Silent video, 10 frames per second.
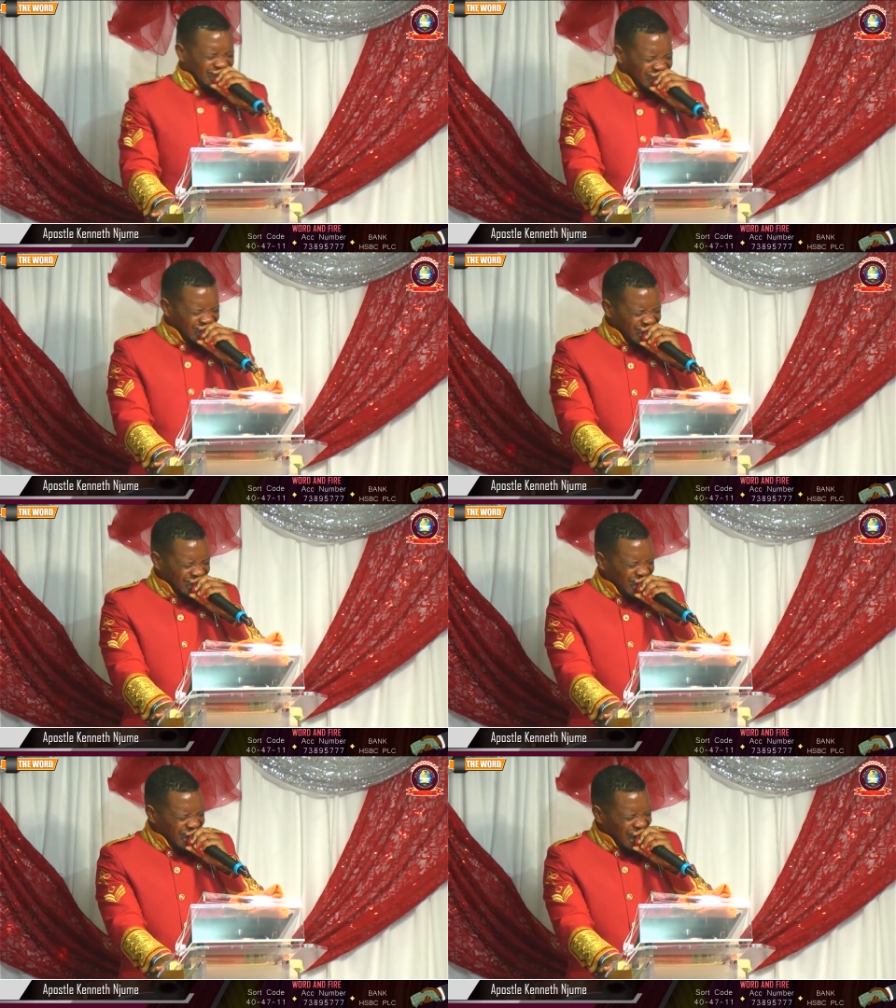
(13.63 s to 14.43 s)

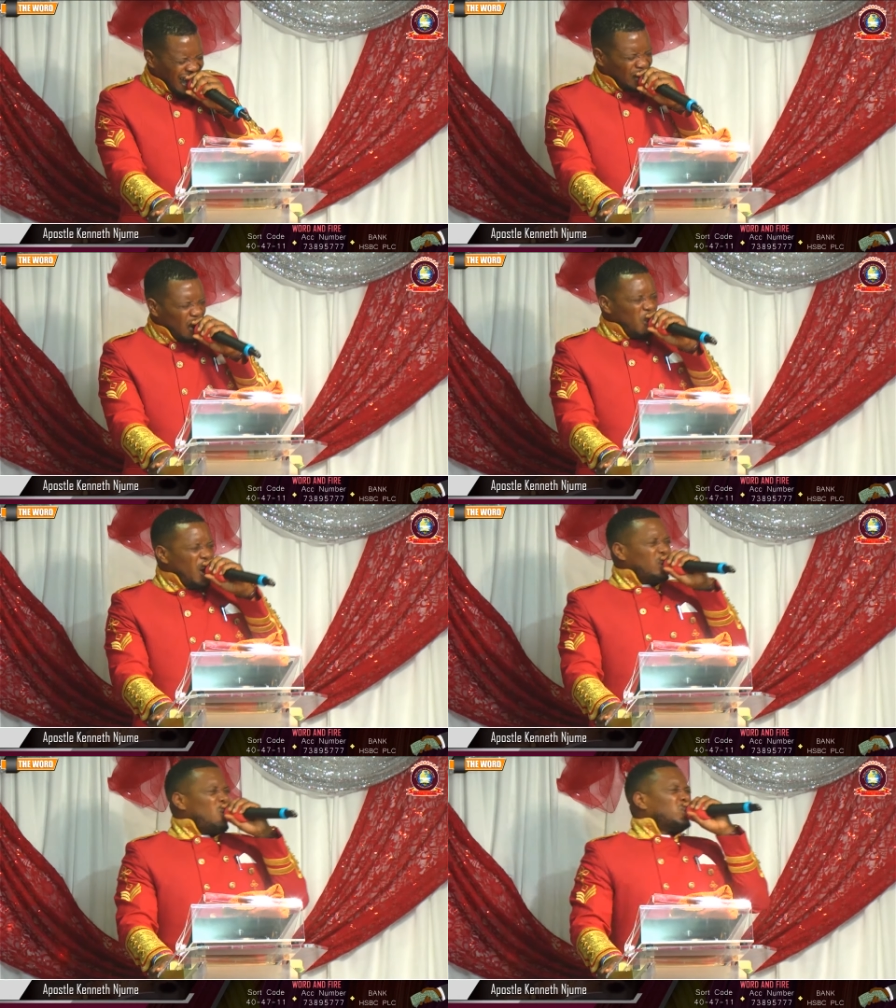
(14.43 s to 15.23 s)
Amen. As your
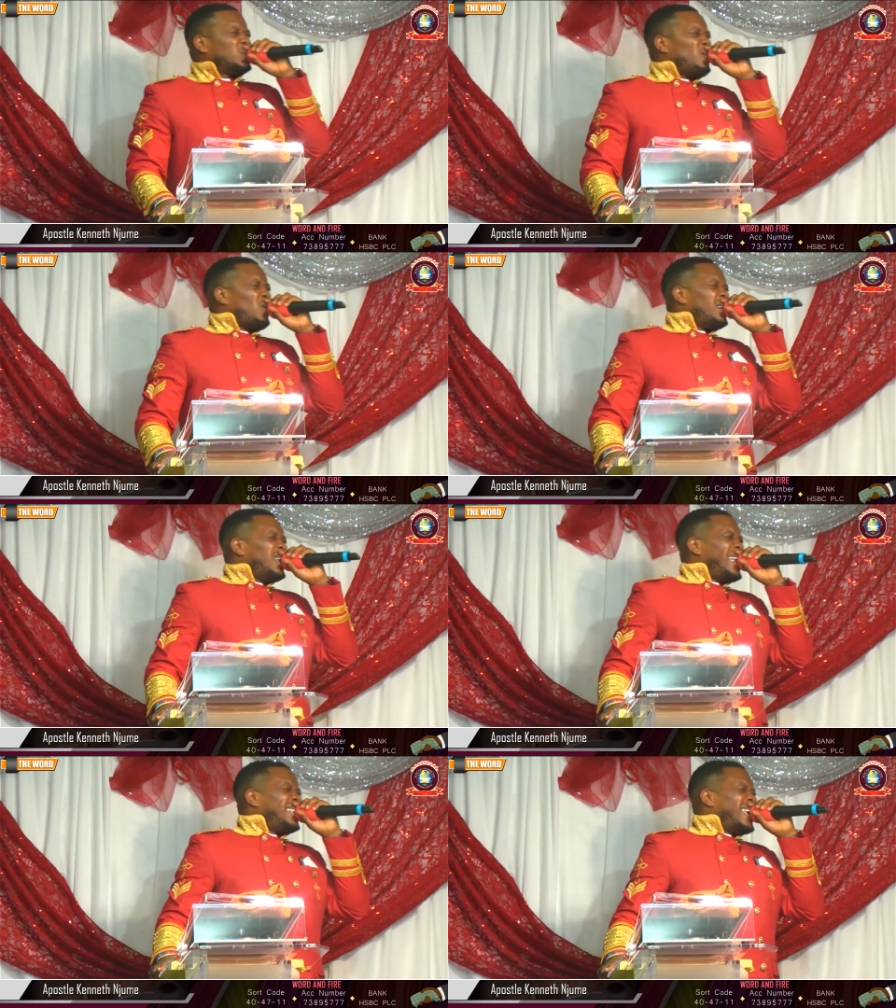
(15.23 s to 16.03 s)
word goes forth,
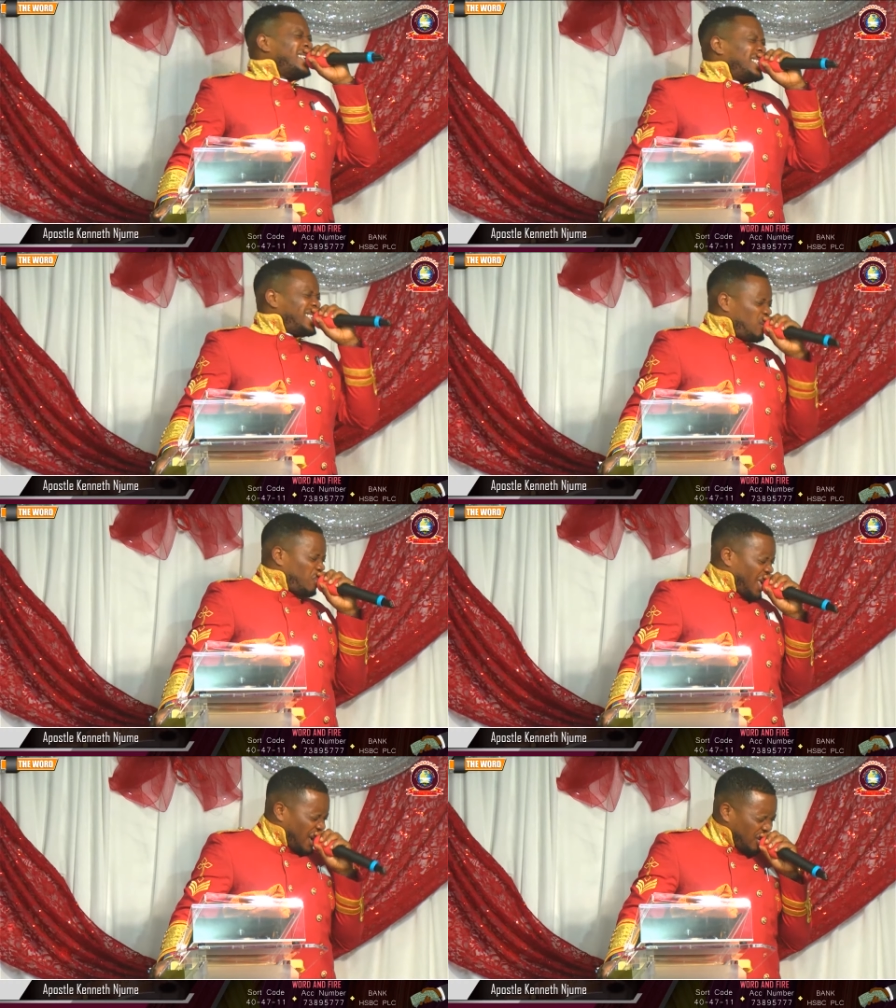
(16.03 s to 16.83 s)
let the sick
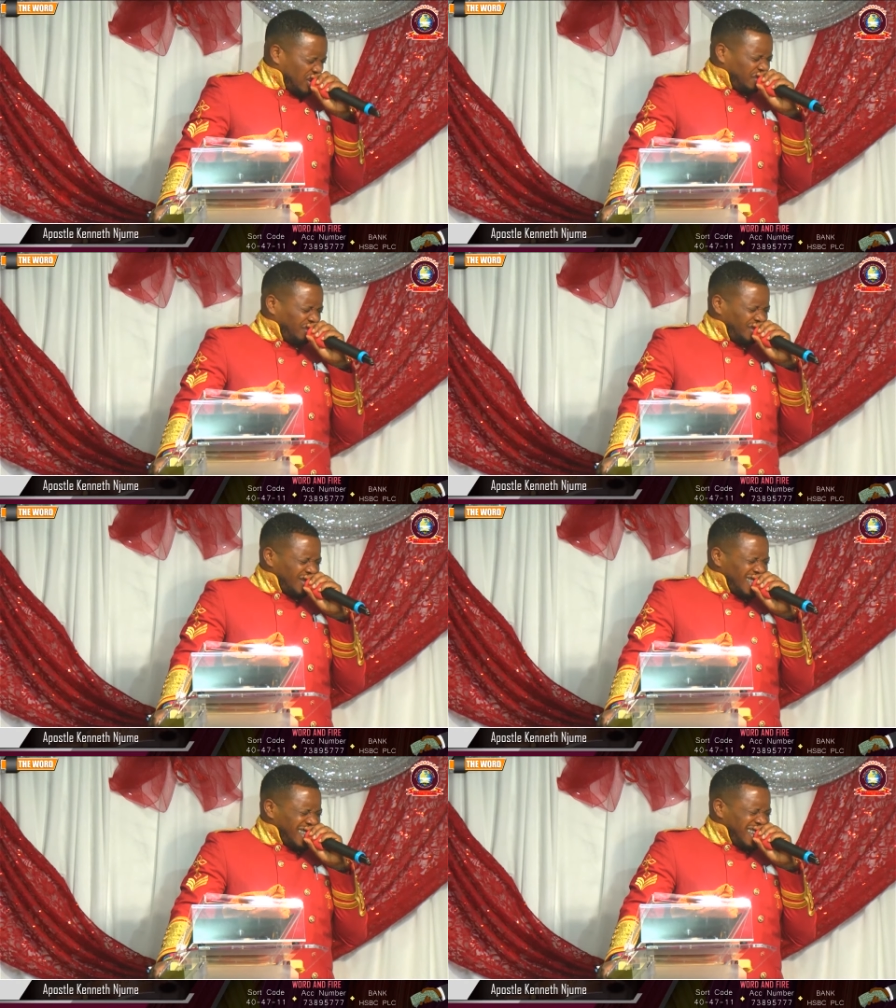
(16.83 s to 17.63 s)
be healed.
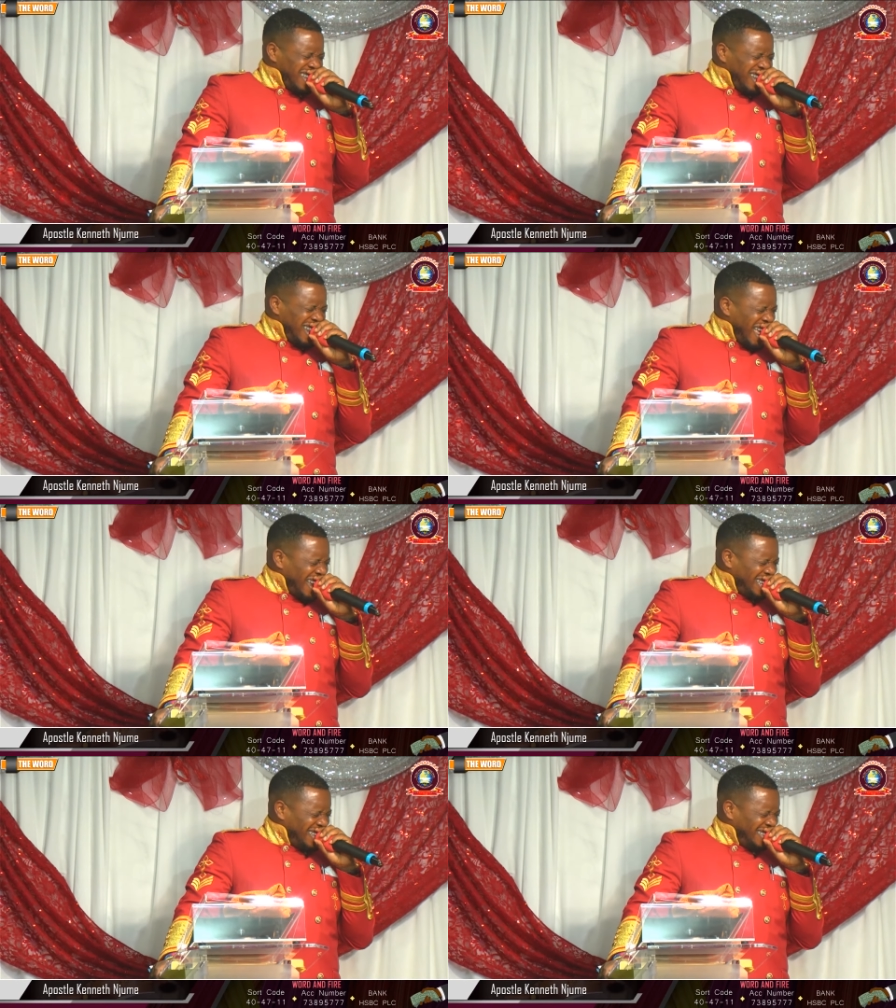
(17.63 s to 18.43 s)

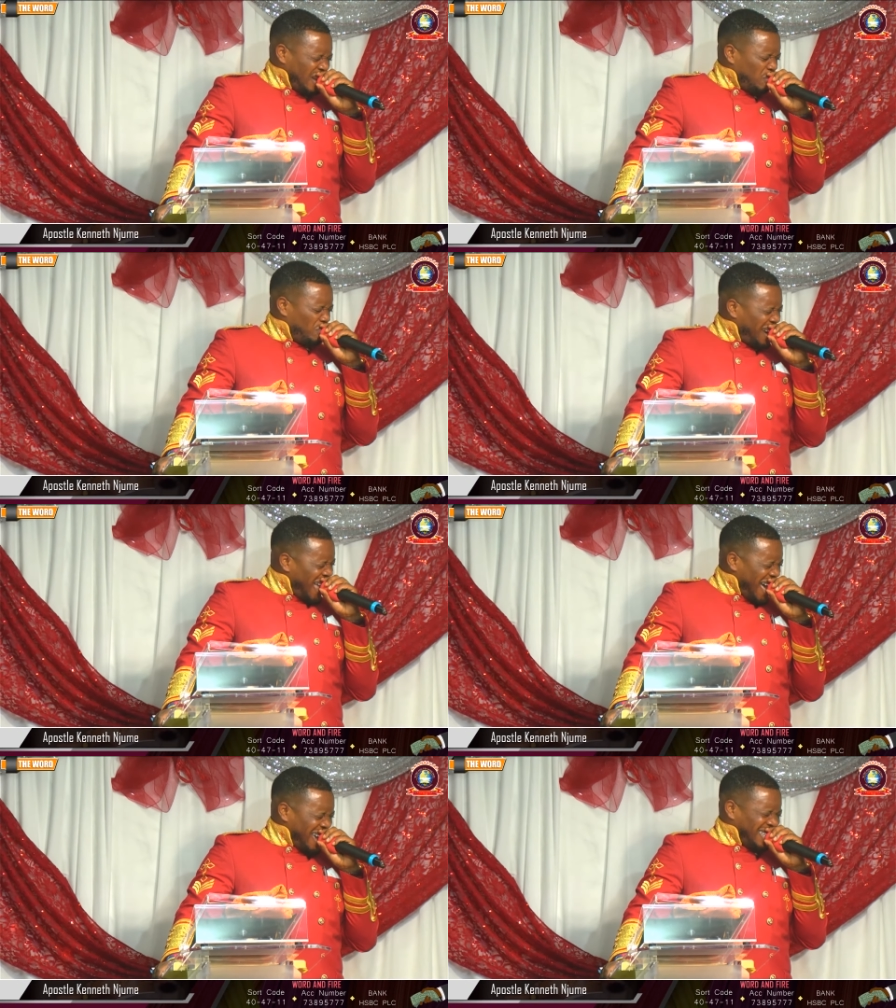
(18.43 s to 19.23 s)
Let the
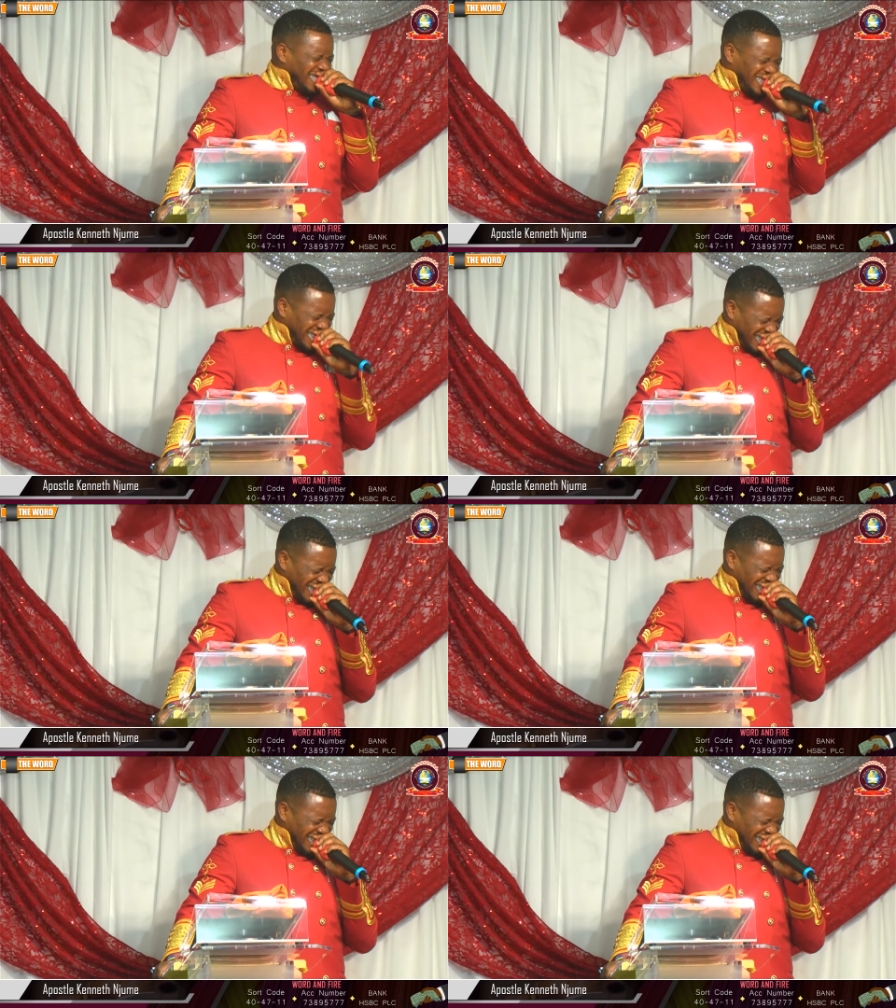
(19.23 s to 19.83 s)
blind see.